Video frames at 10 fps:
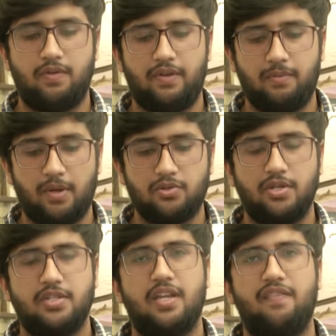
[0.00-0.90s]
In my
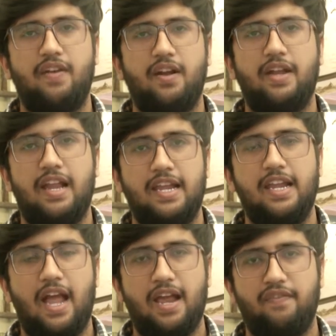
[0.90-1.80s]
choices, I filled
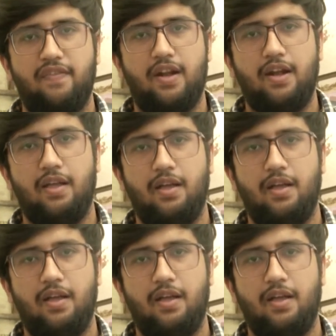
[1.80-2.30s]
Delhi, I filled